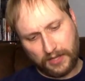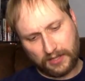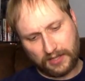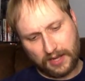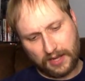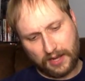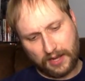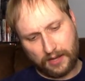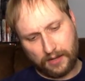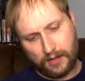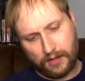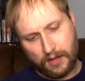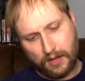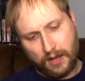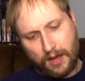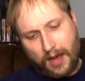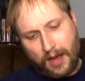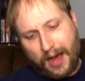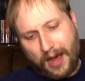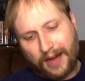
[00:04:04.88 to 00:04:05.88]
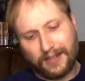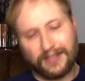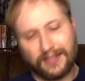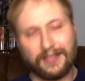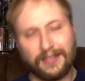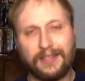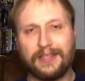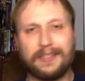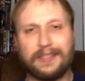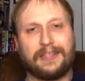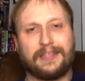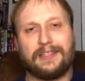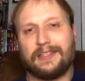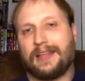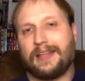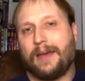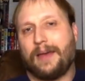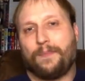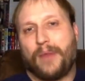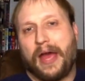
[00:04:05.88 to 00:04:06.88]
that's not, honestly, this isn't
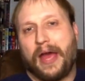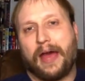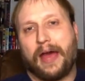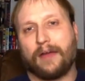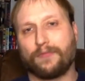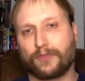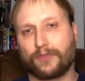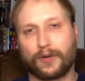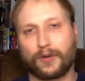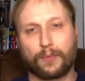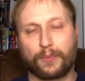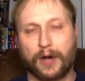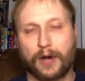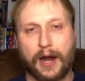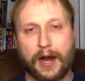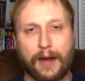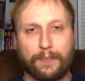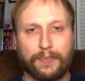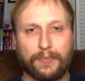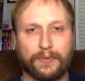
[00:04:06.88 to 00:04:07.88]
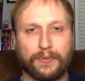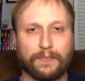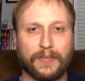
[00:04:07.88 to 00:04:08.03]
that bad for a prop.